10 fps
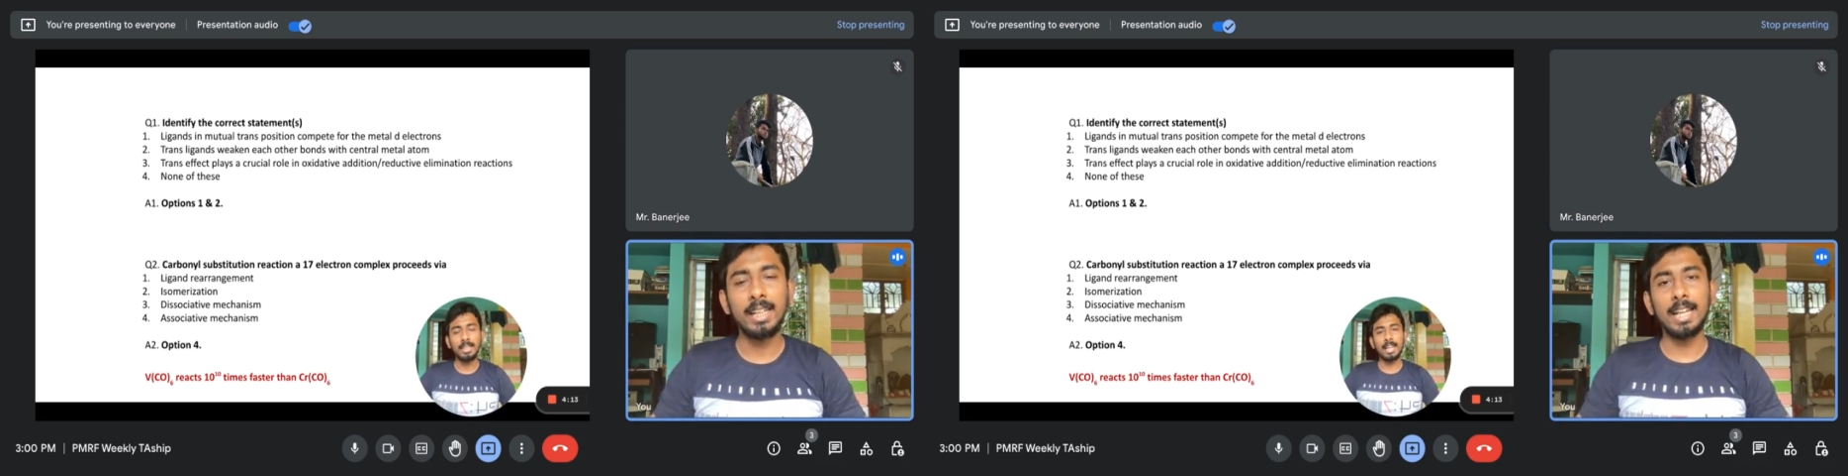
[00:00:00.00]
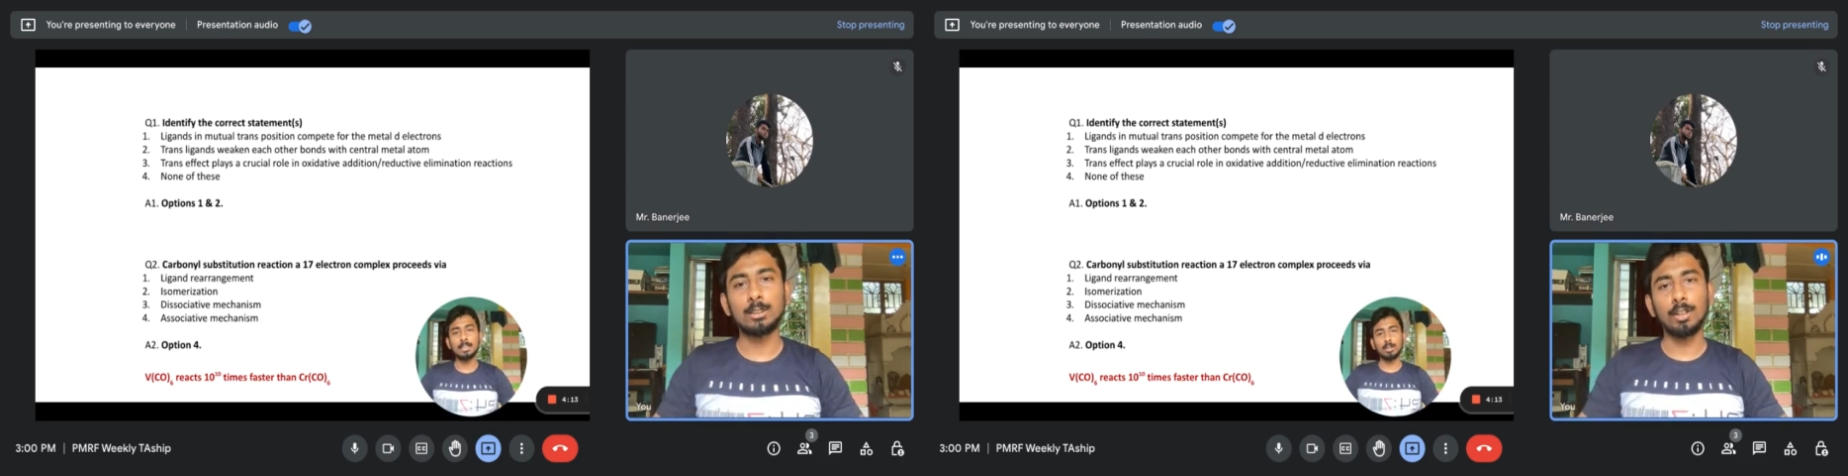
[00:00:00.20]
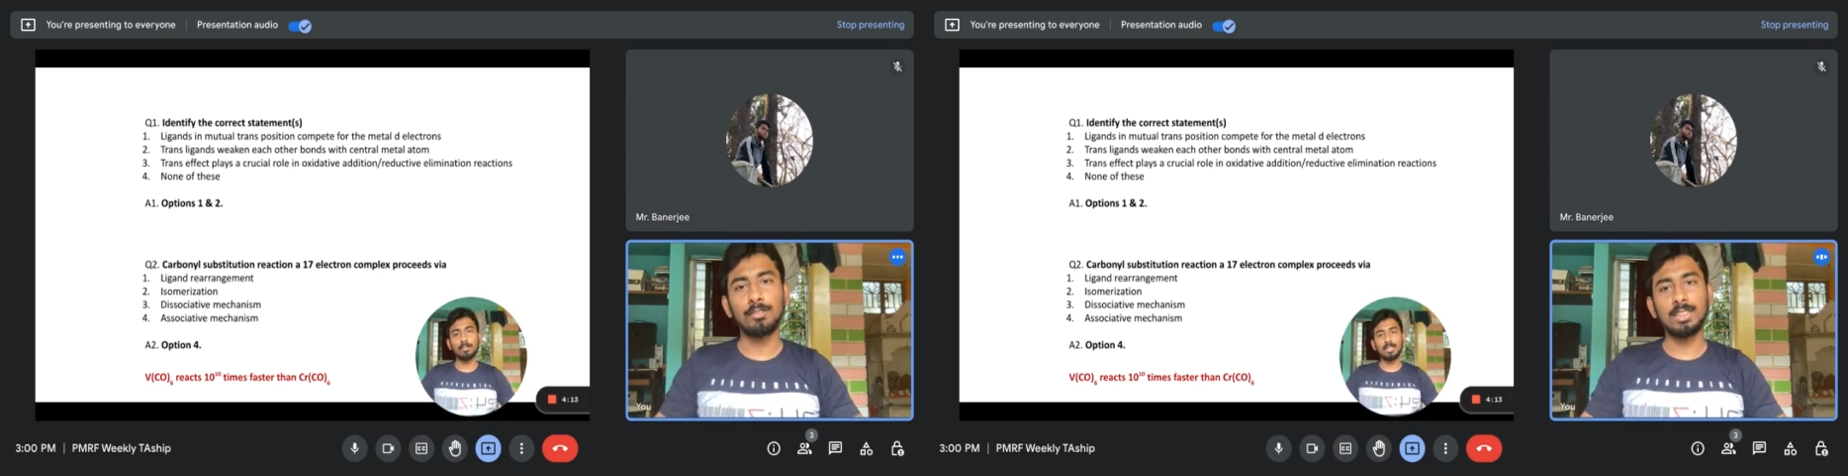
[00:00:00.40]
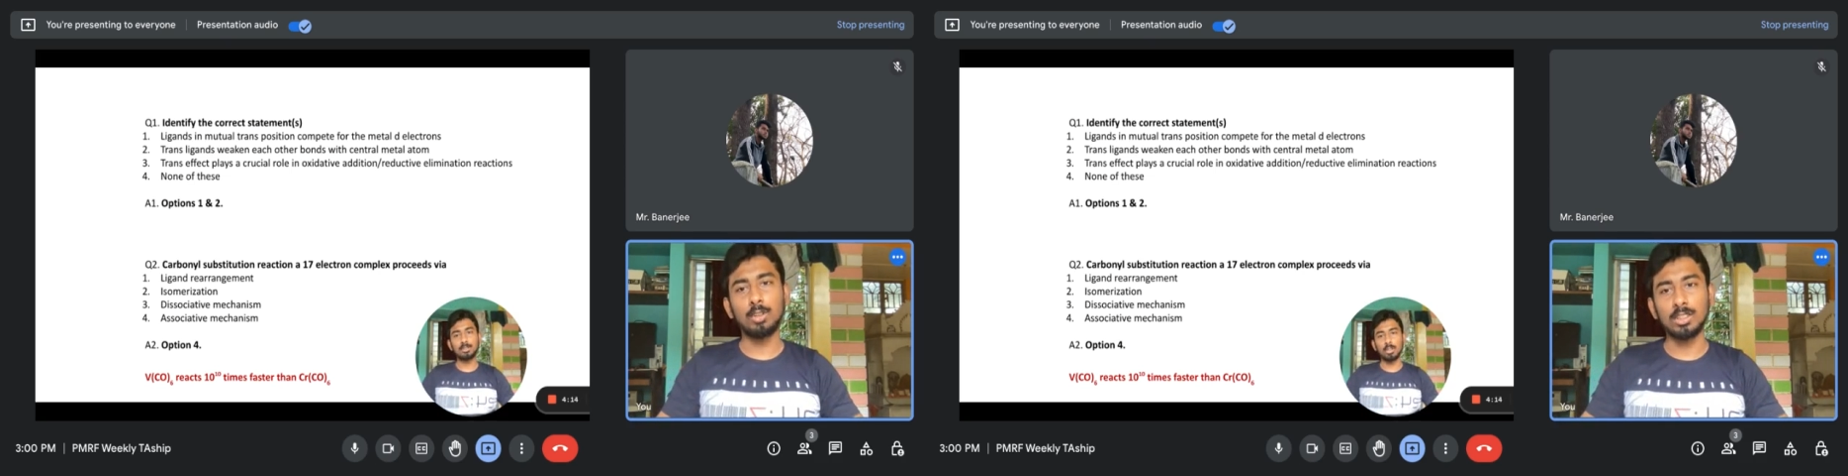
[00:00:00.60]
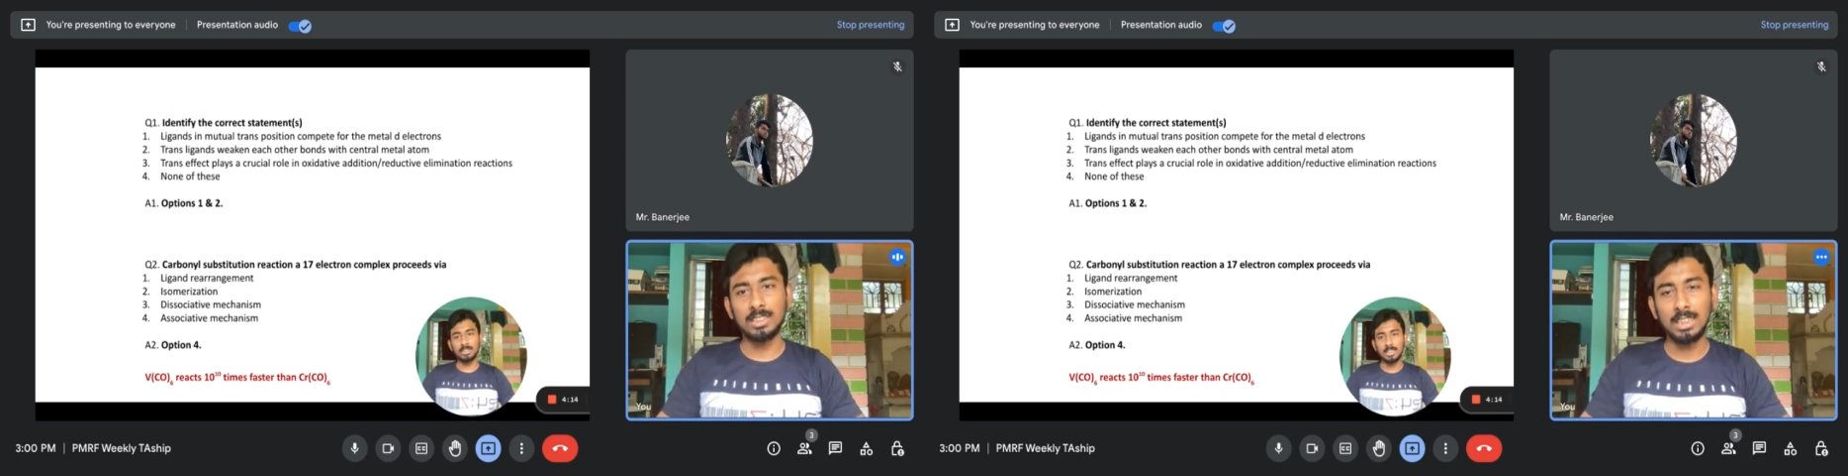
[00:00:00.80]
in case
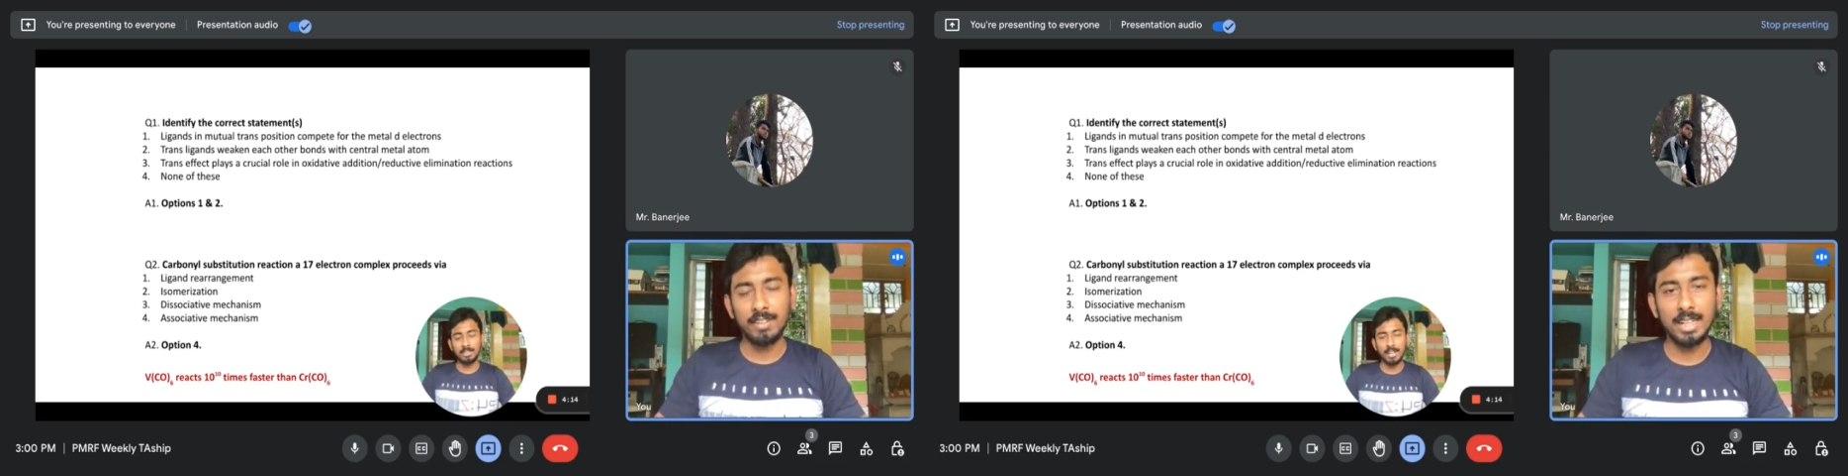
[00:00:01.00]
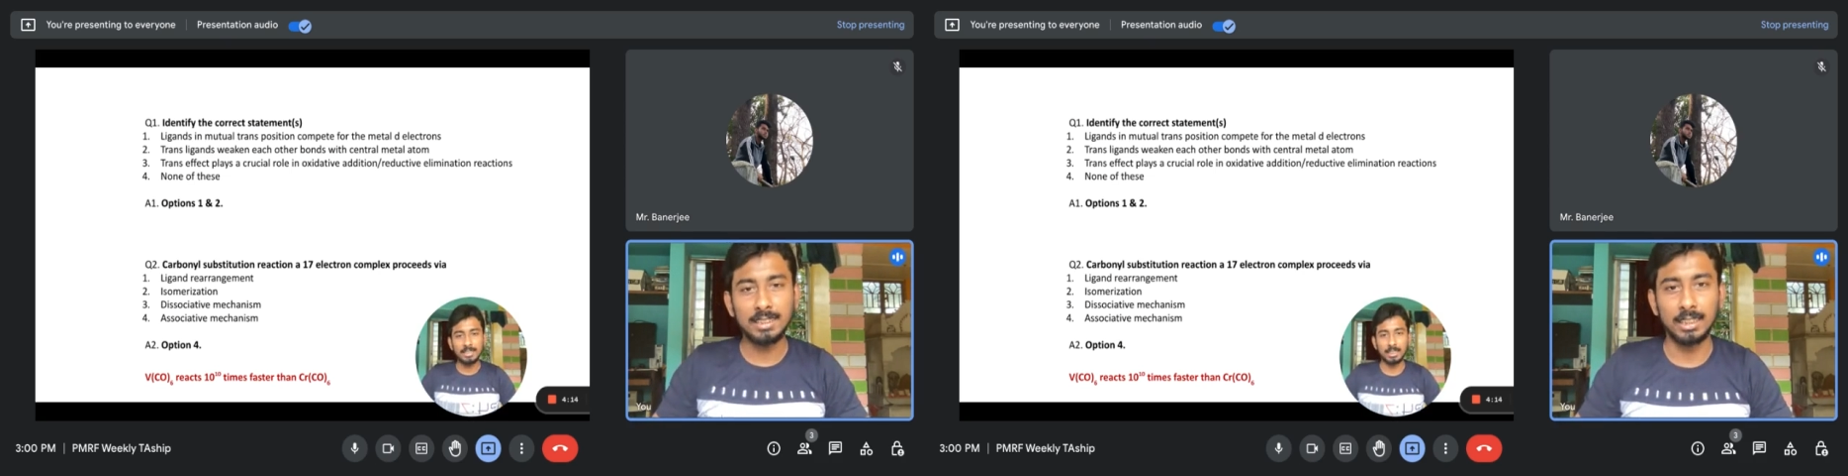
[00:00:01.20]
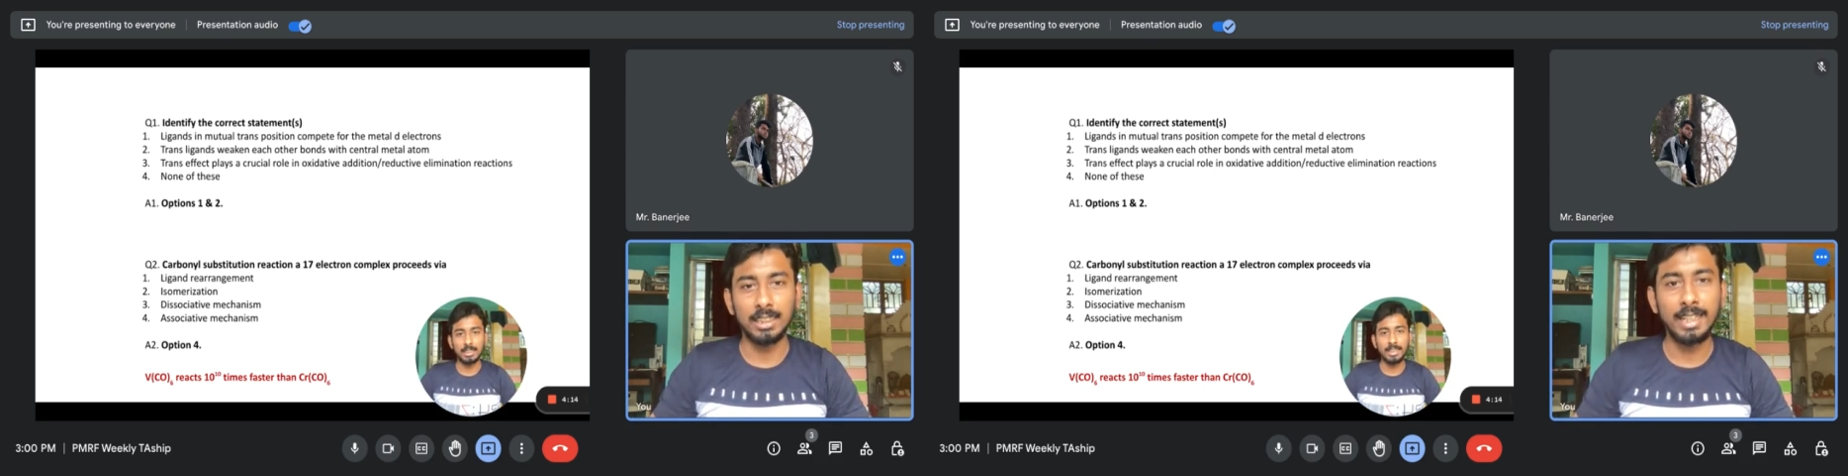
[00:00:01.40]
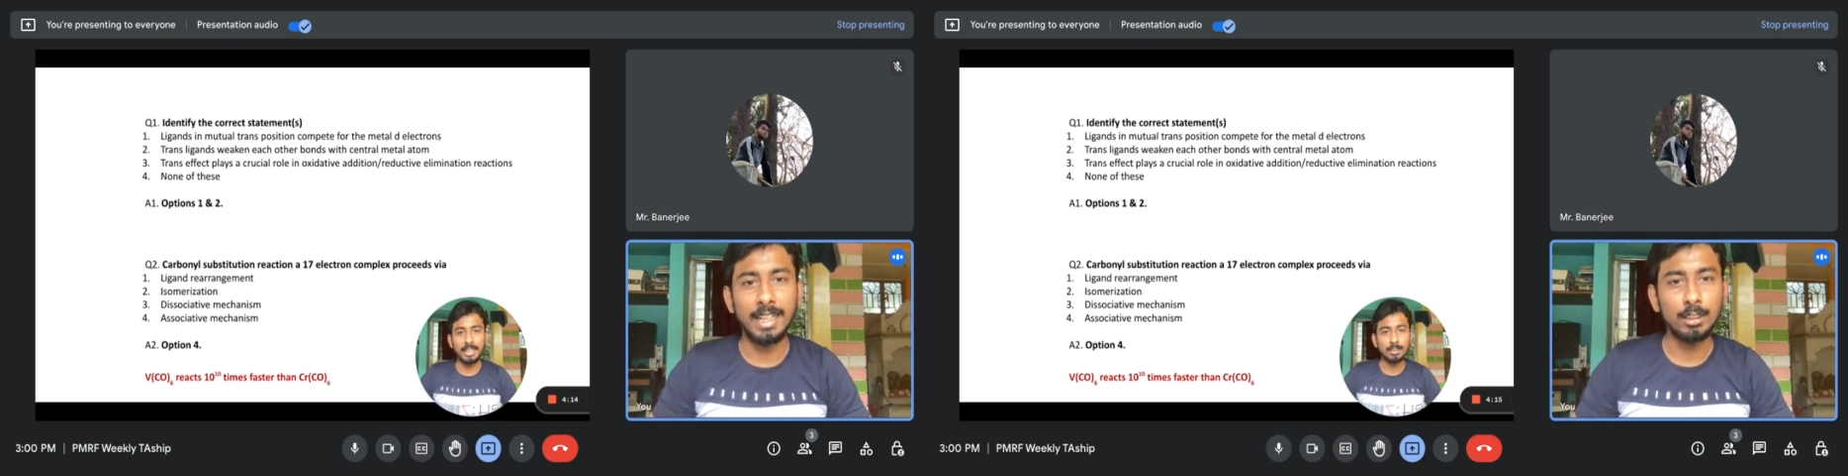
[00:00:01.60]
of this oxidative addition.